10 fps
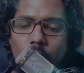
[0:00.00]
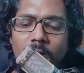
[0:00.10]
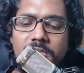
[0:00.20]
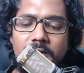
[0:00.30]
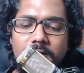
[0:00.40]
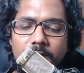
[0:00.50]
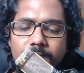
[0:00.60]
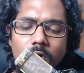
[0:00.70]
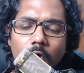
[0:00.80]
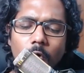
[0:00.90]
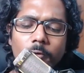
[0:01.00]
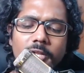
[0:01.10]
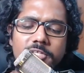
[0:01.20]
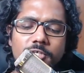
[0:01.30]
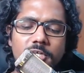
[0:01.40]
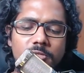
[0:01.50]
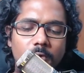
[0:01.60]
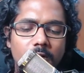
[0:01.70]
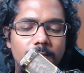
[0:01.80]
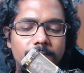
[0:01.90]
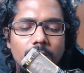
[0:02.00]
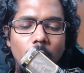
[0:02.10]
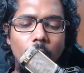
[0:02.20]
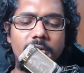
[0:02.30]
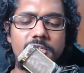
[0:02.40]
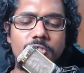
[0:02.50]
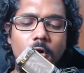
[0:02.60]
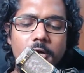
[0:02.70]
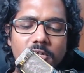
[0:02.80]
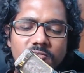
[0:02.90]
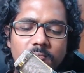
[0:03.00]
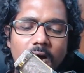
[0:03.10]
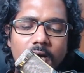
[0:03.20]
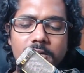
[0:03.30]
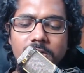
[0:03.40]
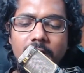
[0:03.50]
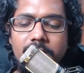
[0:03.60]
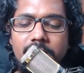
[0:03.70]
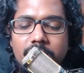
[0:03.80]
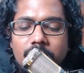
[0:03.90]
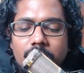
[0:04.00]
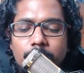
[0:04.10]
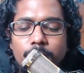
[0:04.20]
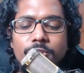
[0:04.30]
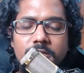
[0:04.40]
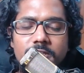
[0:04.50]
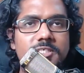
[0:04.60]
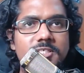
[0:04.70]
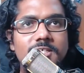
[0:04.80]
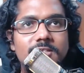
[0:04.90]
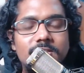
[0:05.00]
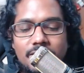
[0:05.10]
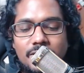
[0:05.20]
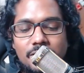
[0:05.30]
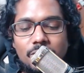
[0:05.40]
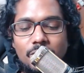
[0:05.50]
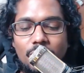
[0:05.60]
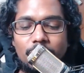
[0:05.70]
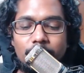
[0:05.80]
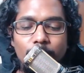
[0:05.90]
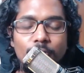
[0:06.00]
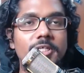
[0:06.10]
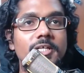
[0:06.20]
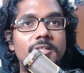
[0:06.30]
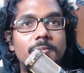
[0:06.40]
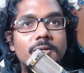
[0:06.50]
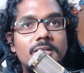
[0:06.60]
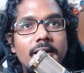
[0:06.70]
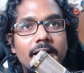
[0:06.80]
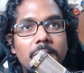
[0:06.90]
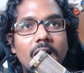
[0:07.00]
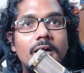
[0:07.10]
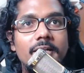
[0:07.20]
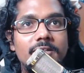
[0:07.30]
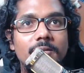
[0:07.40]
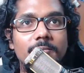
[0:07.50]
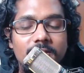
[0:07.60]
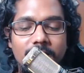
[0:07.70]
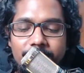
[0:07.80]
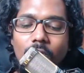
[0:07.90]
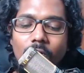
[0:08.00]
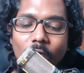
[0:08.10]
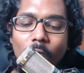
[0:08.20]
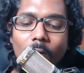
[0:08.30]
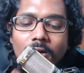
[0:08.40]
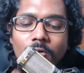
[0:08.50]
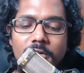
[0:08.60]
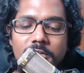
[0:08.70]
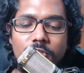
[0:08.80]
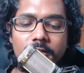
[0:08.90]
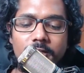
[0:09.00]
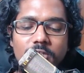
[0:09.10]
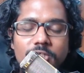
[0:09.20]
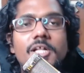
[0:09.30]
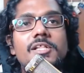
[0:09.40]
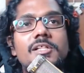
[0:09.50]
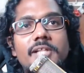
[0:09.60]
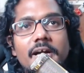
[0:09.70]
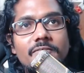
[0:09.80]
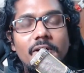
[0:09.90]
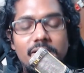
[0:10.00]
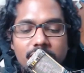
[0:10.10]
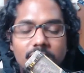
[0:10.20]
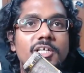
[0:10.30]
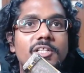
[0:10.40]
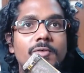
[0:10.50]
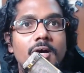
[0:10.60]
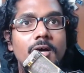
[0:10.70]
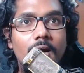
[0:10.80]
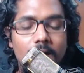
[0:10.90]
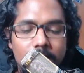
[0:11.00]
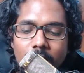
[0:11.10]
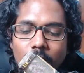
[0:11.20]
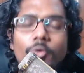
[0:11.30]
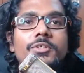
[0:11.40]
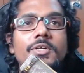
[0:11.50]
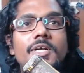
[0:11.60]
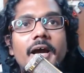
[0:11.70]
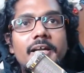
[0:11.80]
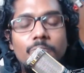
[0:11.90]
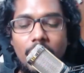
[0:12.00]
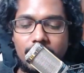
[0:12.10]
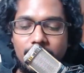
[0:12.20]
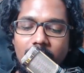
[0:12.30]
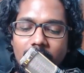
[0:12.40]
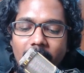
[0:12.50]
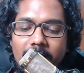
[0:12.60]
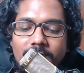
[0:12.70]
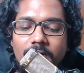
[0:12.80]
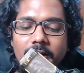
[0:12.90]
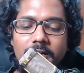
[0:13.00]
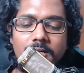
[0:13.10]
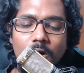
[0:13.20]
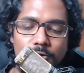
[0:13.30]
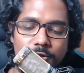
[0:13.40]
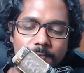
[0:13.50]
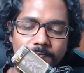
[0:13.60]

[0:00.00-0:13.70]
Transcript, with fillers: said, O illustrious one, O destroyers of Bhaga's eyes and Pusha's teeth, so Pusha Dantabhide and Bhaga Netrabhide. O one who destroyed Daksha's sacrifice, Daksha Dvarahara. O three-eyed one, I have a great doubt